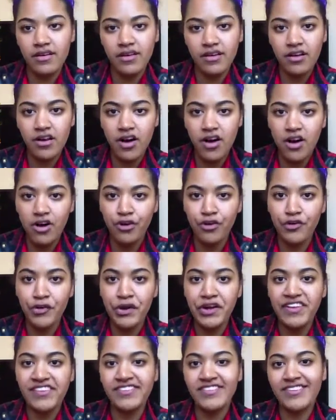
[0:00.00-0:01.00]

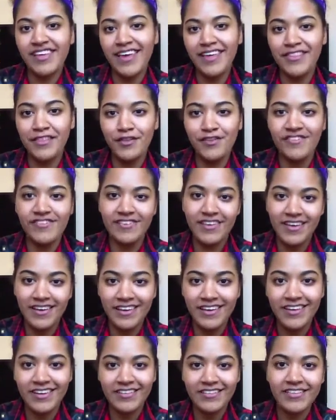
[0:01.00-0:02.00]
Congress and the
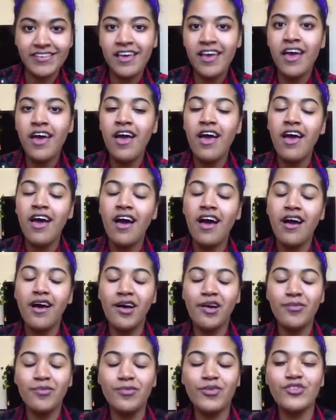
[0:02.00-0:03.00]
Senate
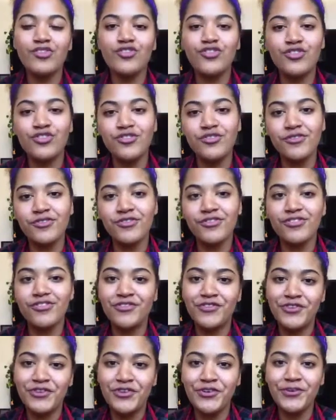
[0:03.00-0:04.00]
choose
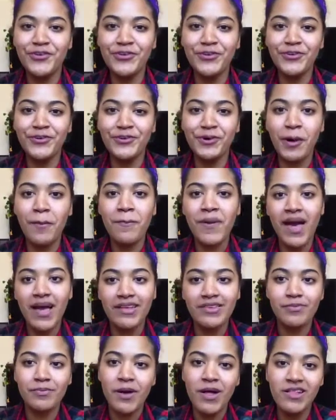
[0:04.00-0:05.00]
to
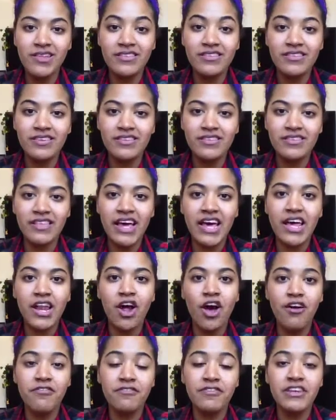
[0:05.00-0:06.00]
pass policies that
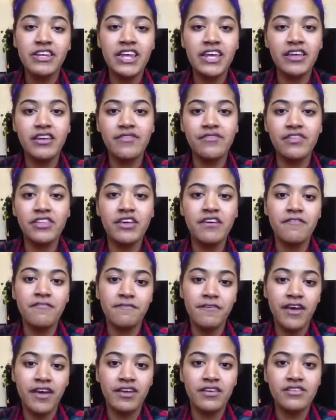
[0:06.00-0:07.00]
often negatively
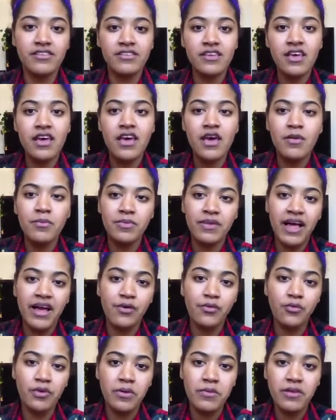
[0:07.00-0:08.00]
affect
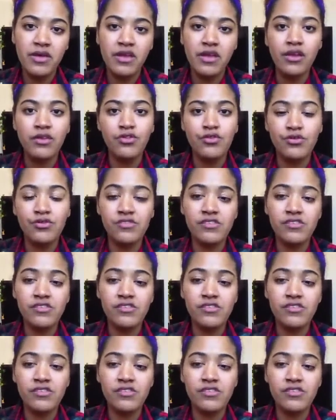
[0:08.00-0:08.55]
Black women through